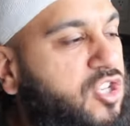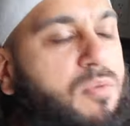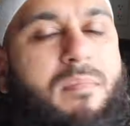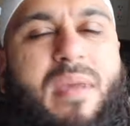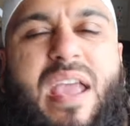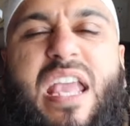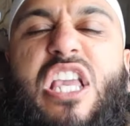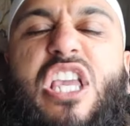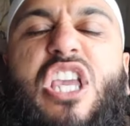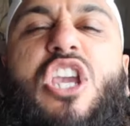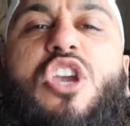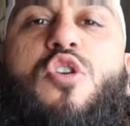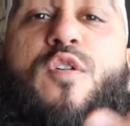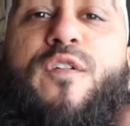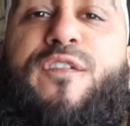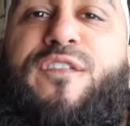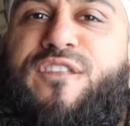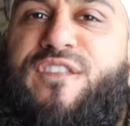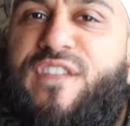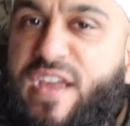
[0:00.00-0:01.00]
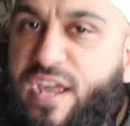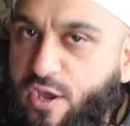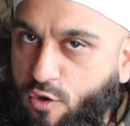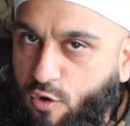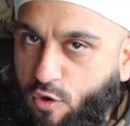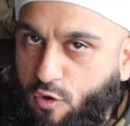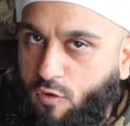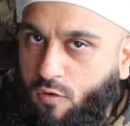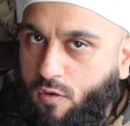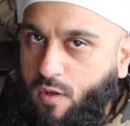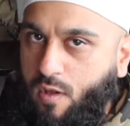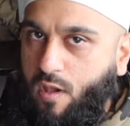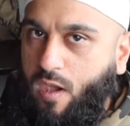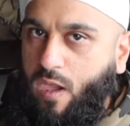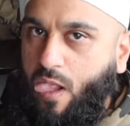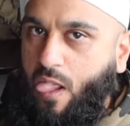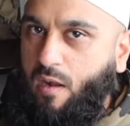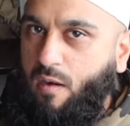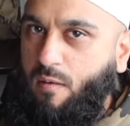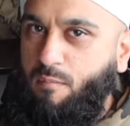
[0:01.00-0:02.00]
to make you feel
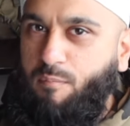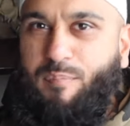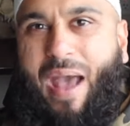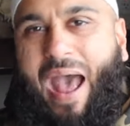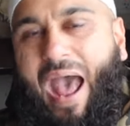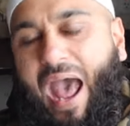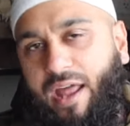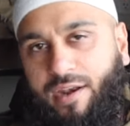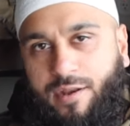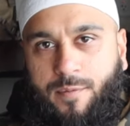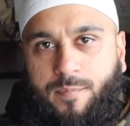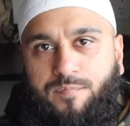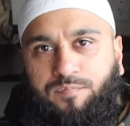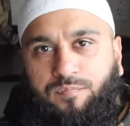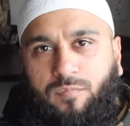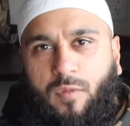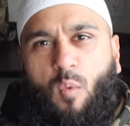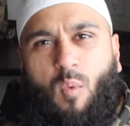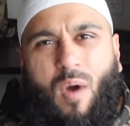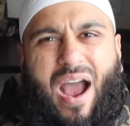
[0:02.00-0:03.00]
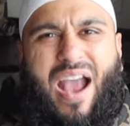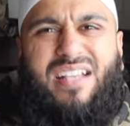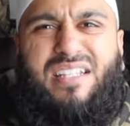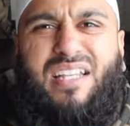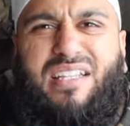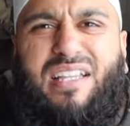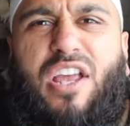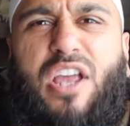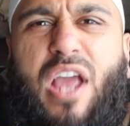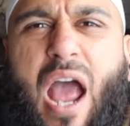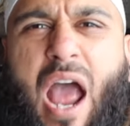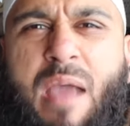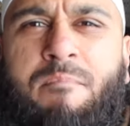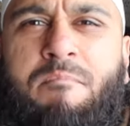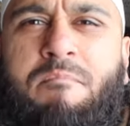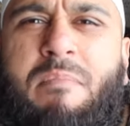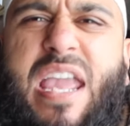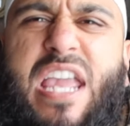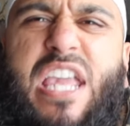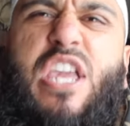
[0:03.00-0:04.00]
bad. Why is it that I
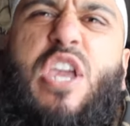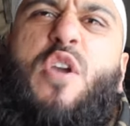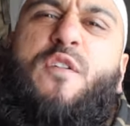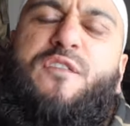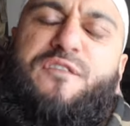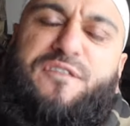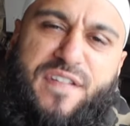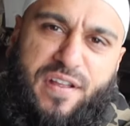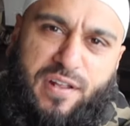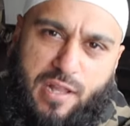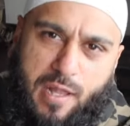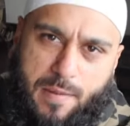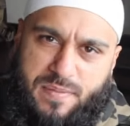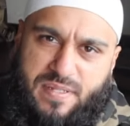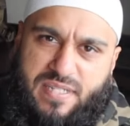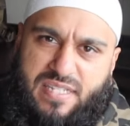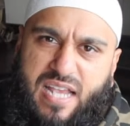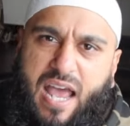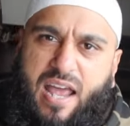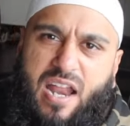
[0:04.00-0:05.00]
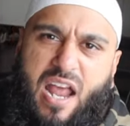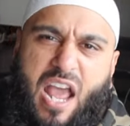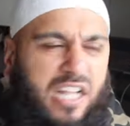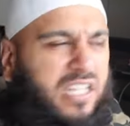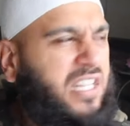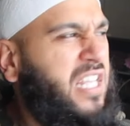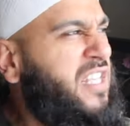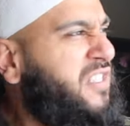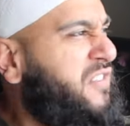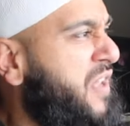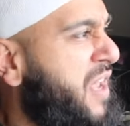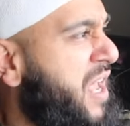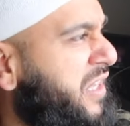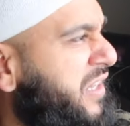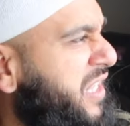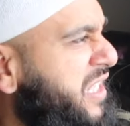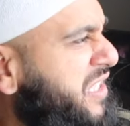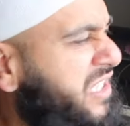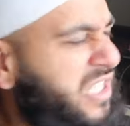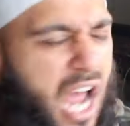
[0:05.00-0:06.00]
make you feel upset? These,
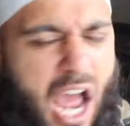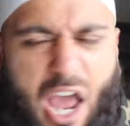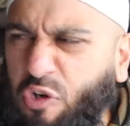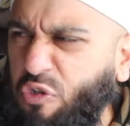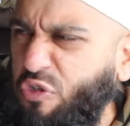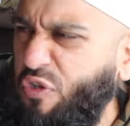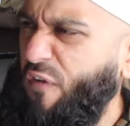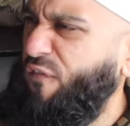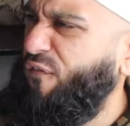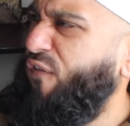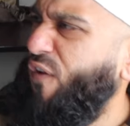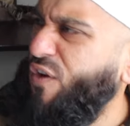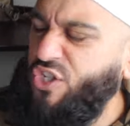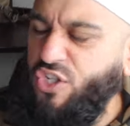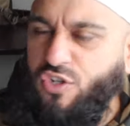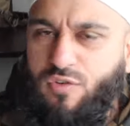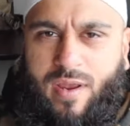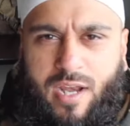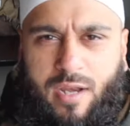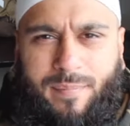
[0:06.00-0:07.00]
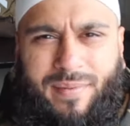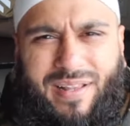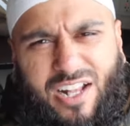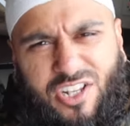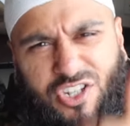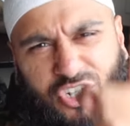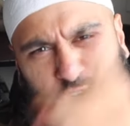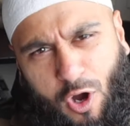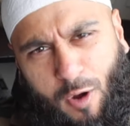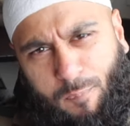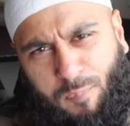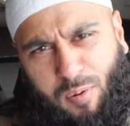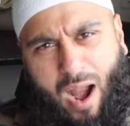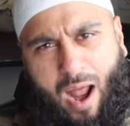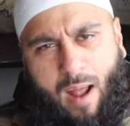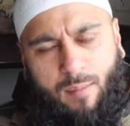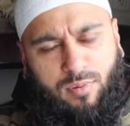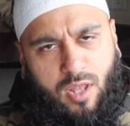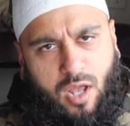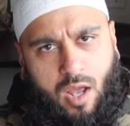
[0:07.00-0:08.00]
these titles are frustrating me. That's your
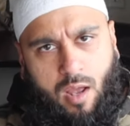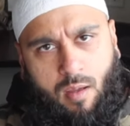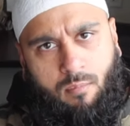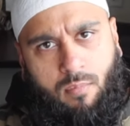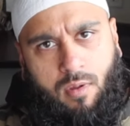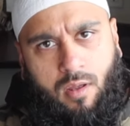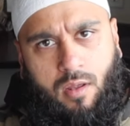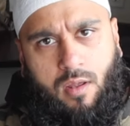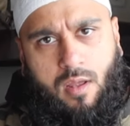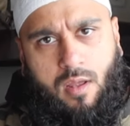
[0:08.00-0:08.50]
problem.